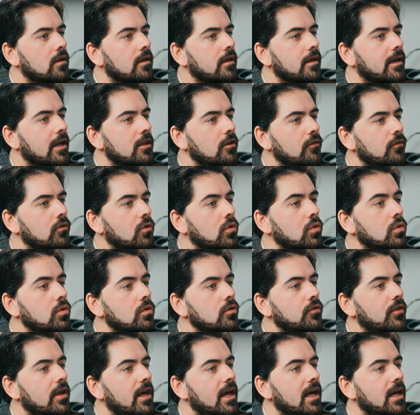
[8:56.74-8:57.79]
kind of
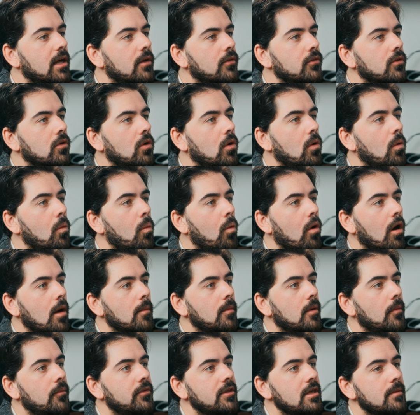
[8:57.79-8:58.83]
cool down or
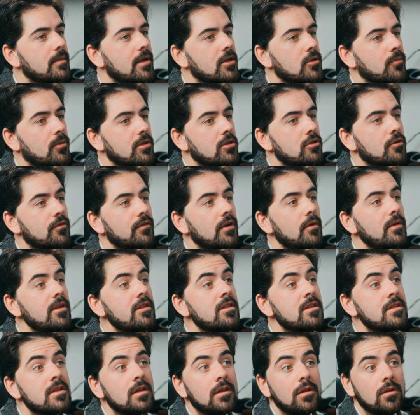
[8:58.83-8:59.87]
warm up the image, but it's a very
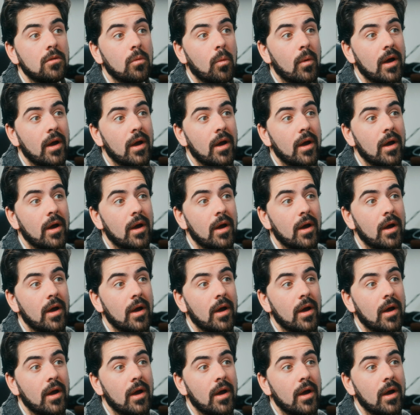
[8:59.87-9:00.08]
subtle